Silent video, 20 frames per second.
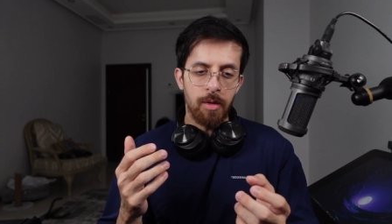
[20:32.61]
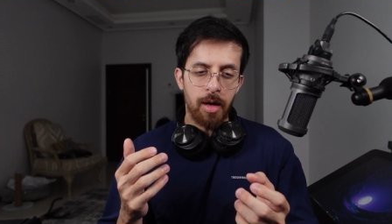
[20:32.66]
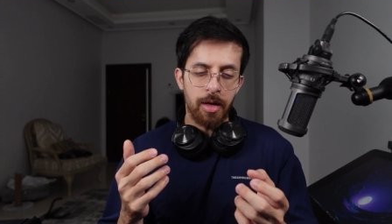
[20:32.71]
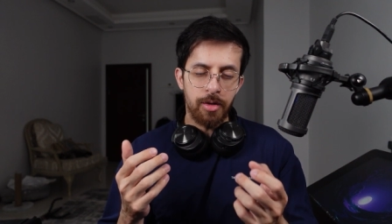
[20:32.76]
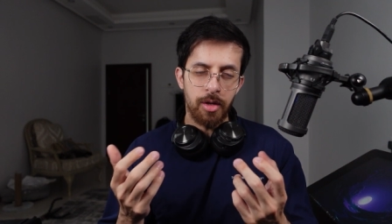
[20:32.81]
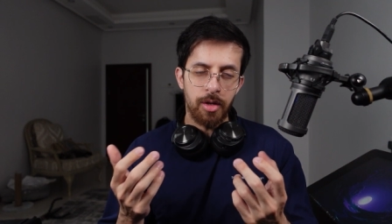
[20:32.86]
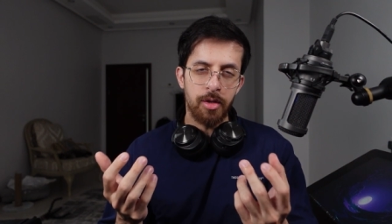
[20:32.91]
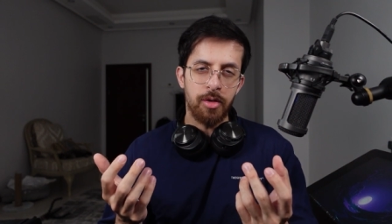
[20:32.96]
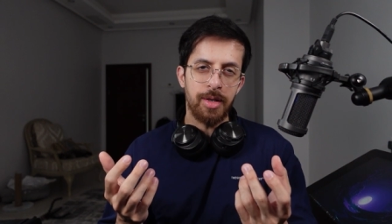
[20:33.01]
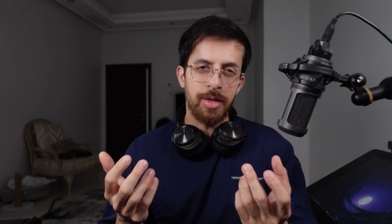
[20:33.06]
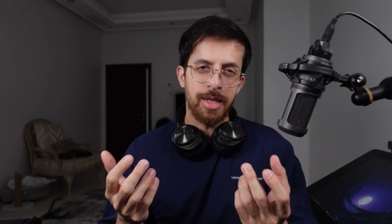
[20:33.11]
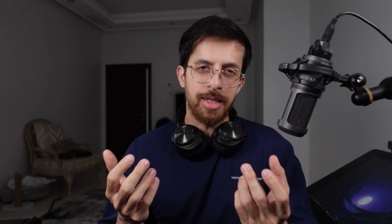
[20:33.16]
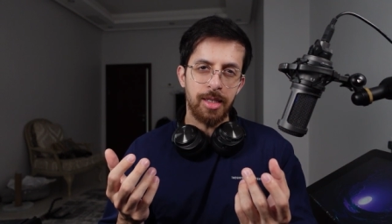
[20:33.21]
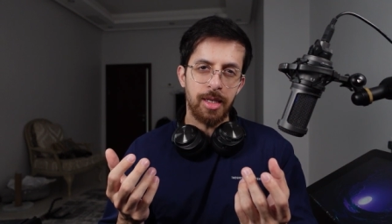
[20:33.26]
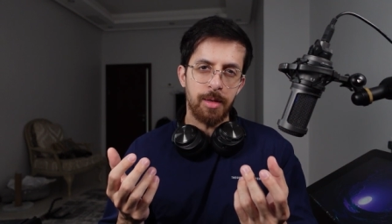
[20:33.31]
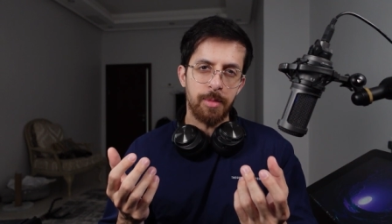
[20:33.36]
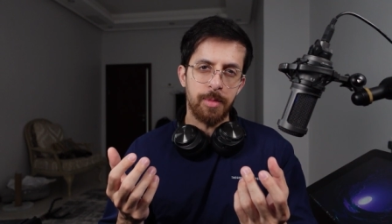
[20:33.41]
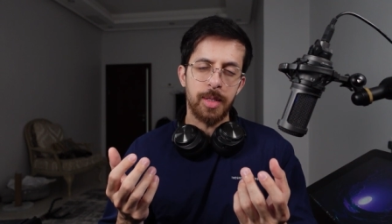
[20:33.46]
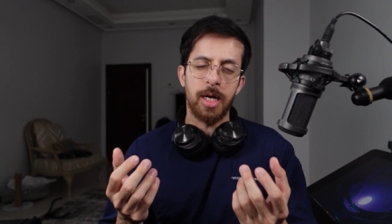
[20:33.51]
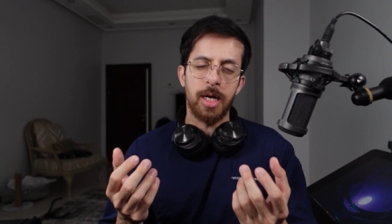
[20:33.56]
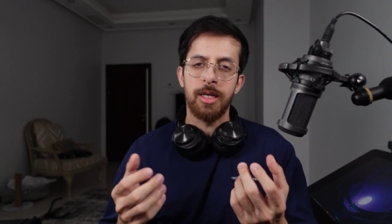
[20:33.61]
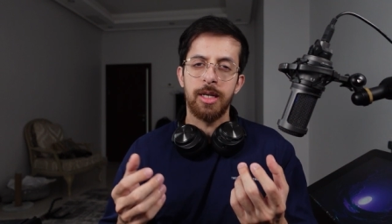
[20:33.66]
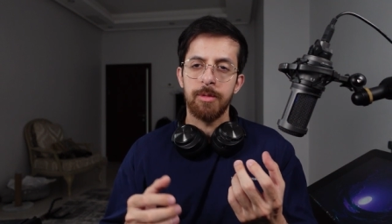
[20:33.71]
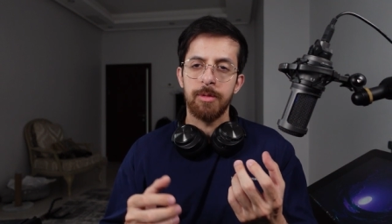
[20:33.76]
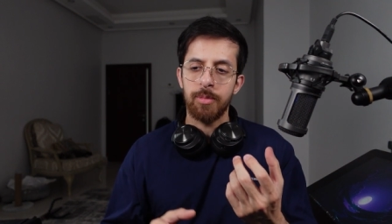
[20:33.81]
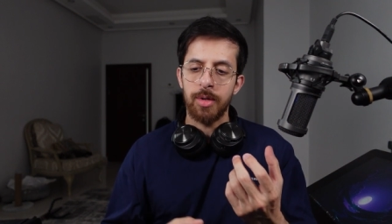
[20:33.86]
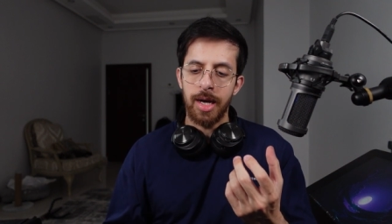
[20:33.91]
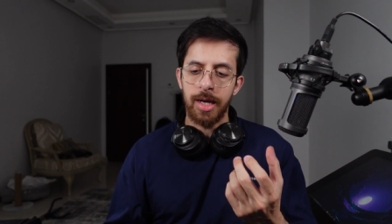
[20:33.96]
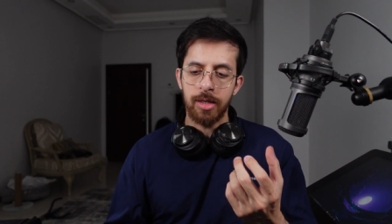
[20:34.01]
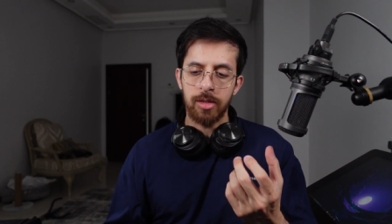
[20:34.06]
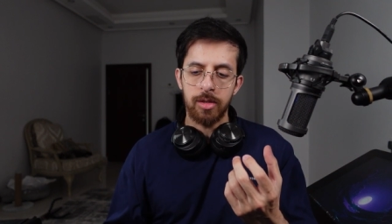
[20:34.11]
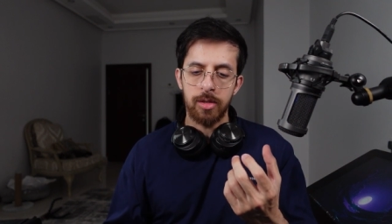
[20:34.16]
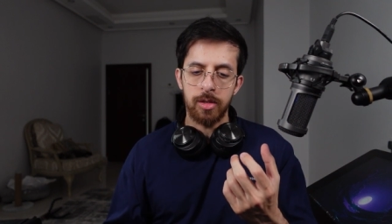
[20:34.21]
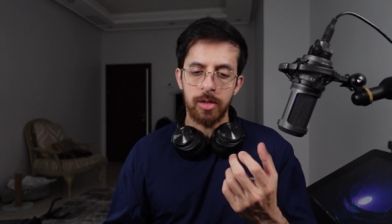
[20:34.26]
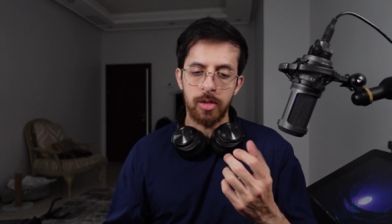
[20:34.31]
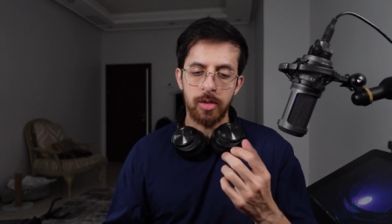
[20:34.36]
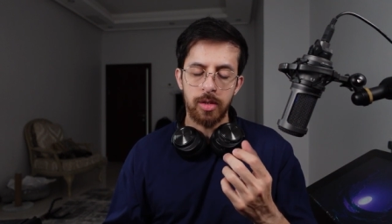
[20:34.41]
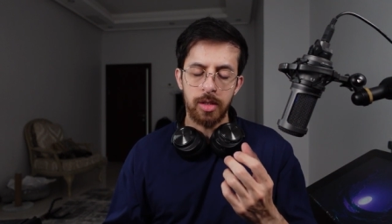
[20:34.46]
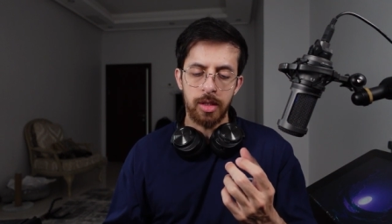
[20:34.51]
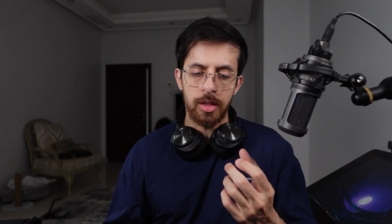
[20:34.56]
another idea behind
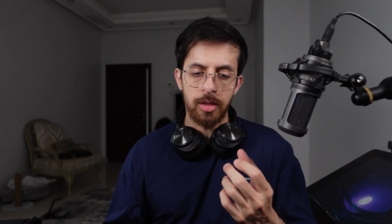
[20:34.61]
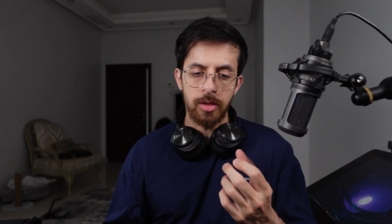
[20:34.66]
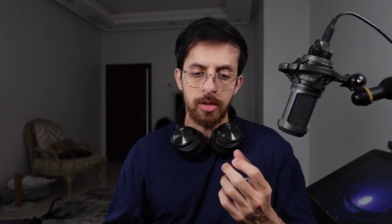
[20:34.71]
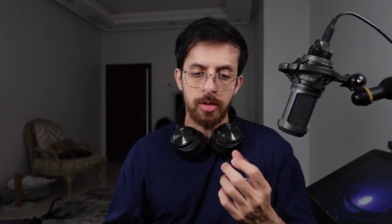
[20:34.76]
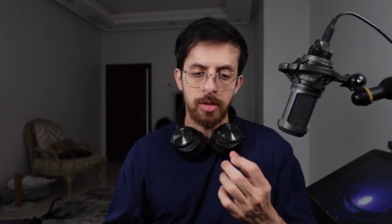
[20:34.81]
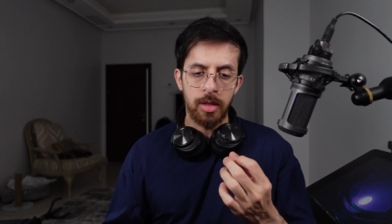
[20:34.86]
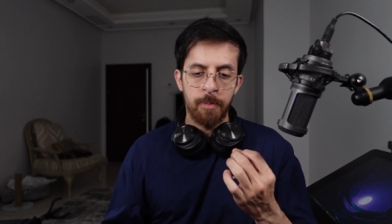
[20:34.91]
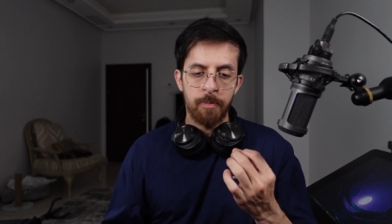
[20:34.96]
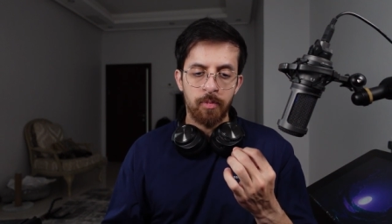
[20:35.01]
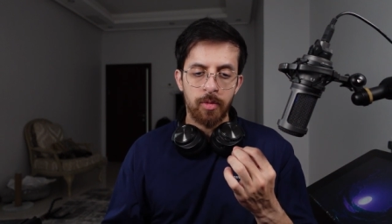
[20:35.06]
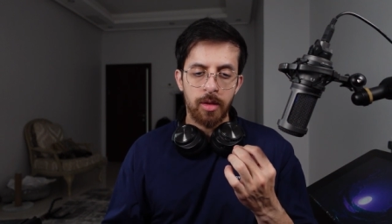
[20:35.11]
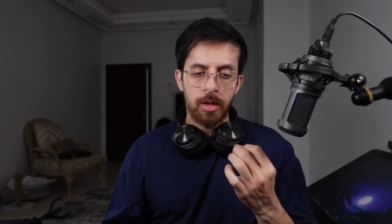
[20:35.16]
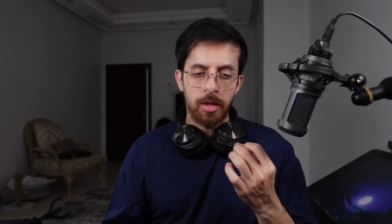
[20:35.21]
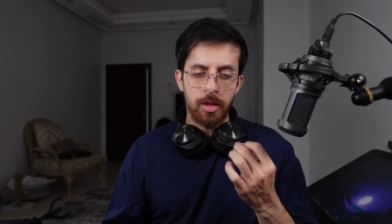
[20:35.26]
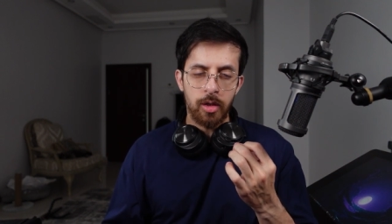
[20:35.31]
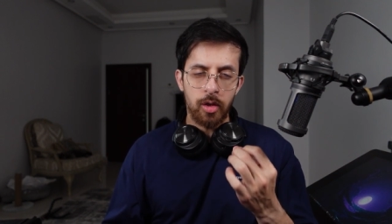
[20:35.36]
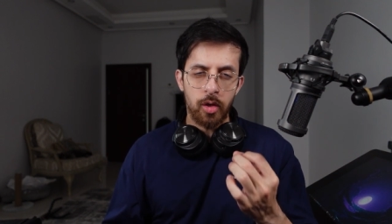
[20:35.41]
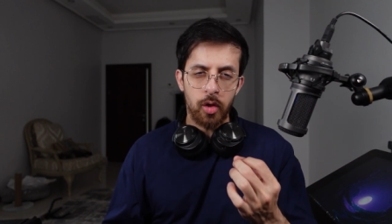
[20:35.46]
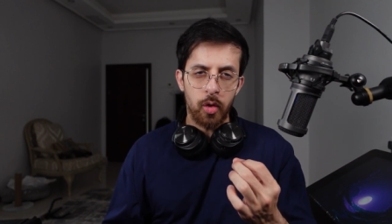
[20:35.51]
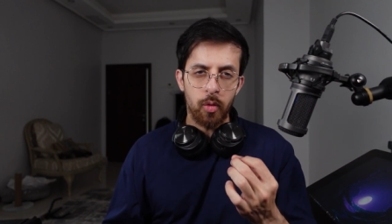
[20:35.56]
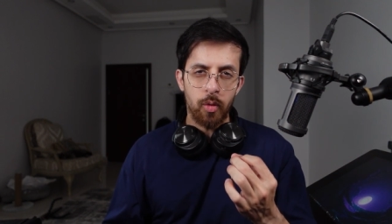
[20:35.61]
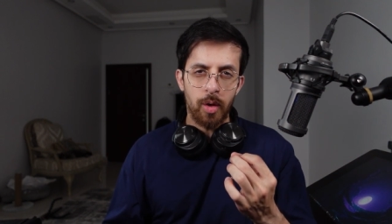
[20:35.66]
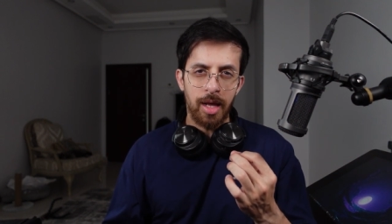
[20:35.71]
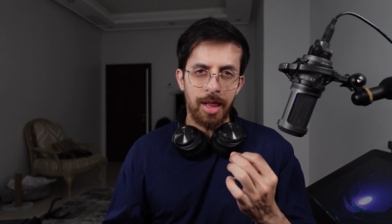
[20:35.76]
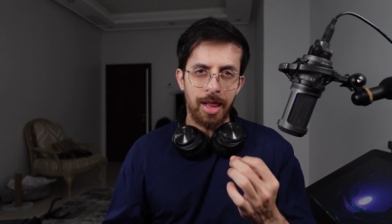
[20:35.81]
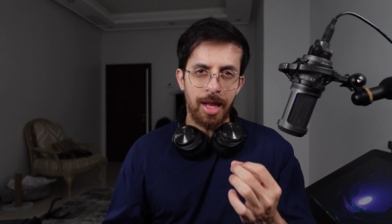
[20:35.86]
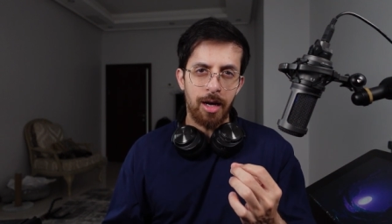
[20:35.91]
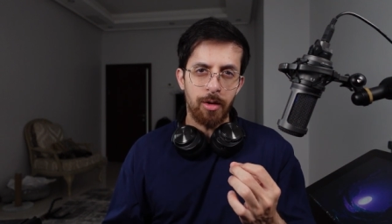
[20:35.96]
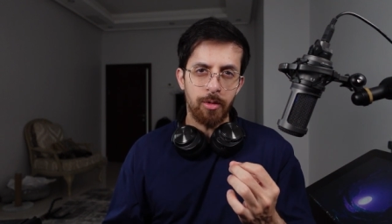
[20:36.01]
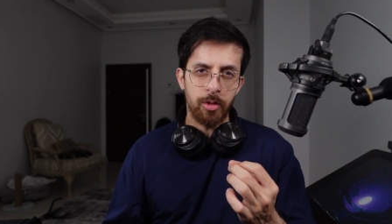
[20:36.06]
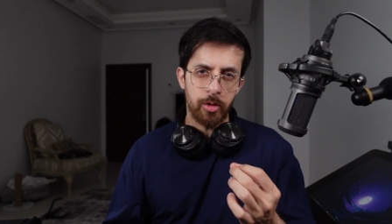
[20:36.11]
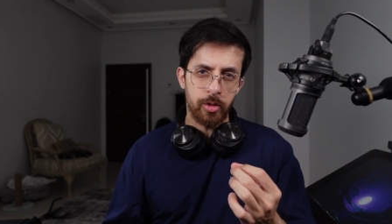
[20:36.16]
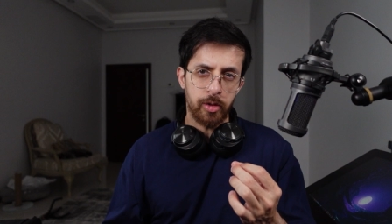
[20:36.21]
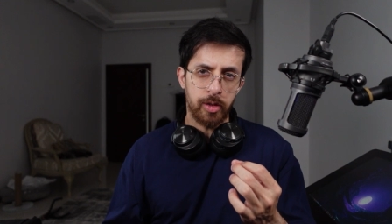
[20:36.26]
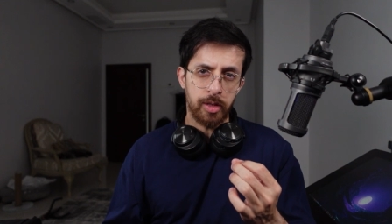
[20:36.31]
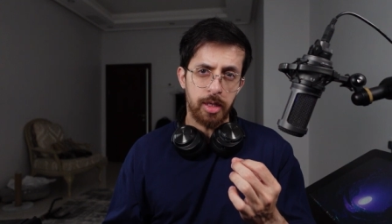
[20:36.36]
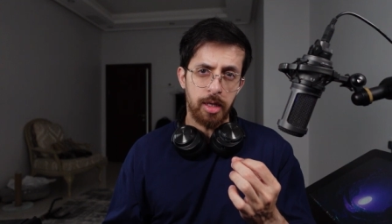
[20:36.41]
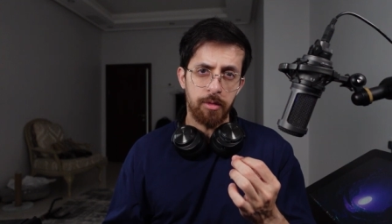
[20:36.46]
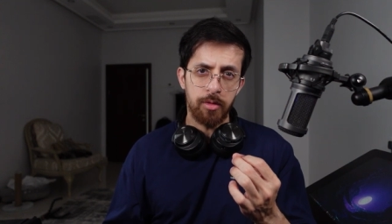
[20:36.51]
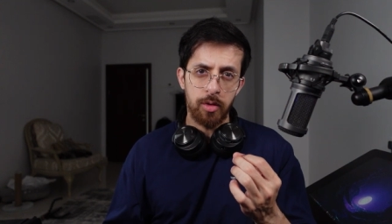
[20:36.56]
practice is you allow
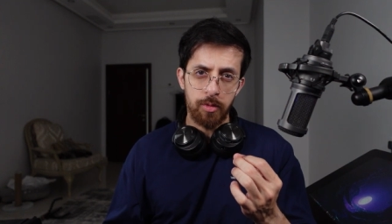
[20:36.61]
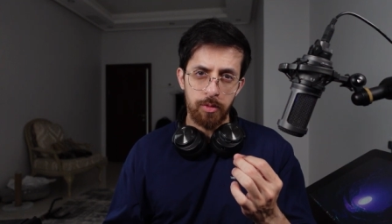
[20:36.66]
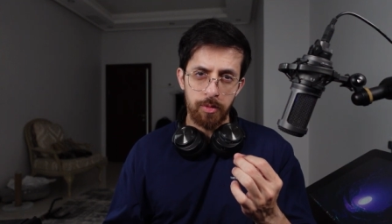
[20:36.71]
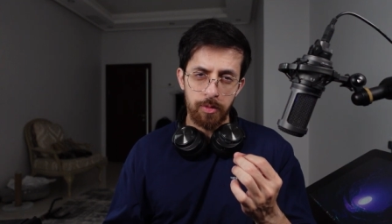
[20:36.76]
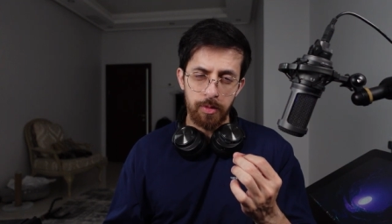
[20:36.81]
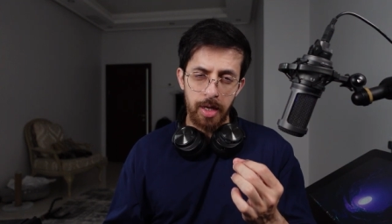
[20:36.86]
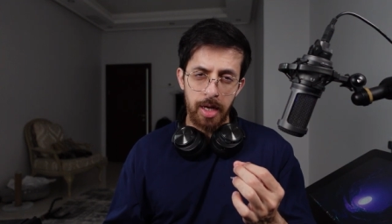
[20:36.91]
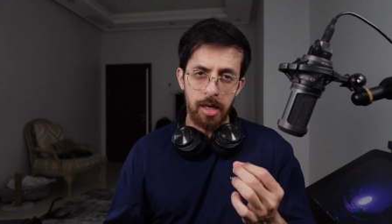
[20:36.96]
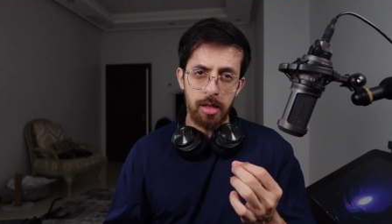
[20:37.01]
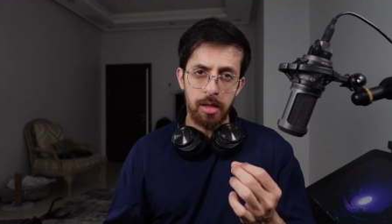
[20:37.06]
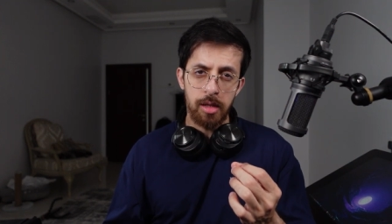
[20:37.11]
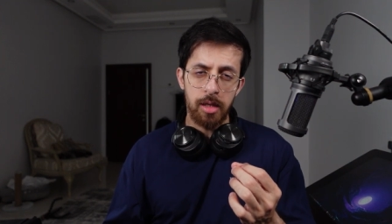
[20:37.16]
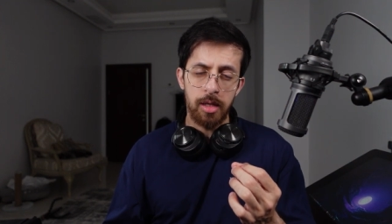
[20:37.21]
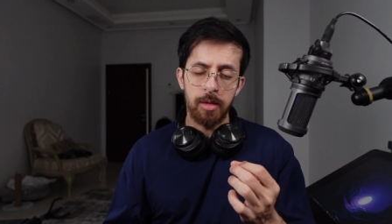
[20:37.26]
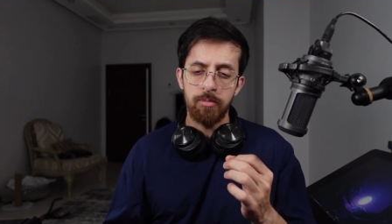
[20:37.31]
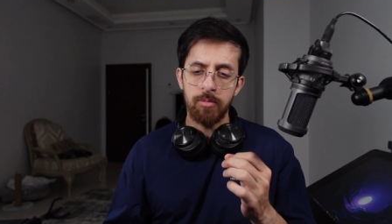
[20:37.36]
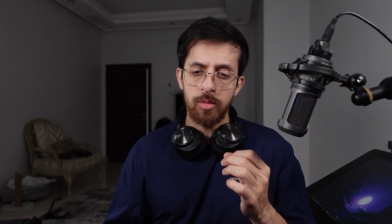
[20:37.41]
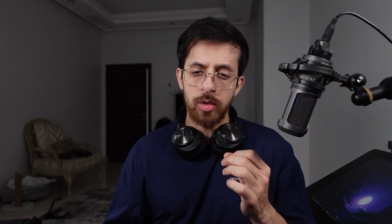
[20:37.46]
yourself to fail,